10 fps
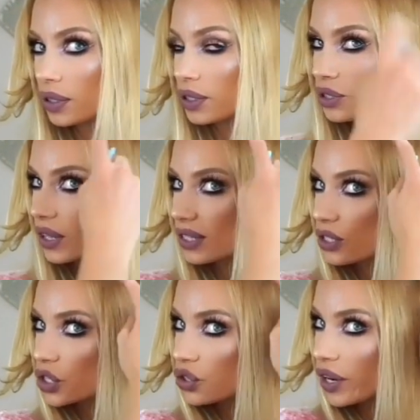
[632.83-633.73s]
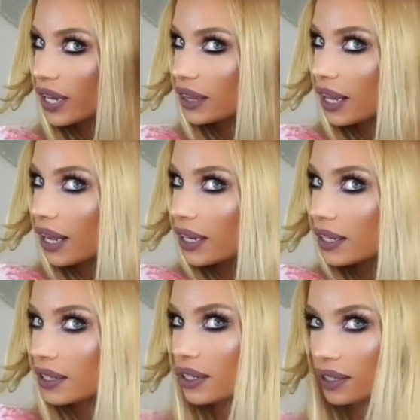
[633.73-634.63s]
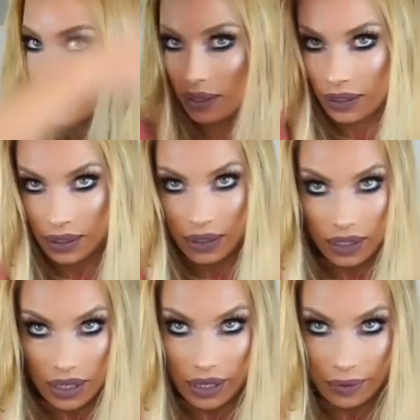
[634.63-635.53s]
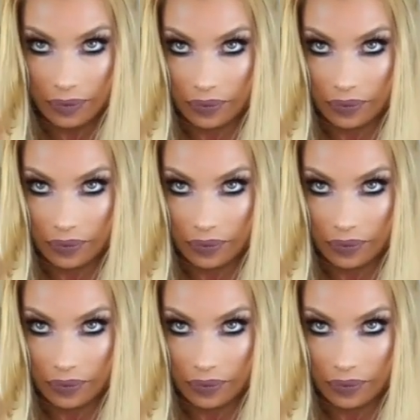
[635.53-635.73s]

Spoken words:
So that's a straight line here.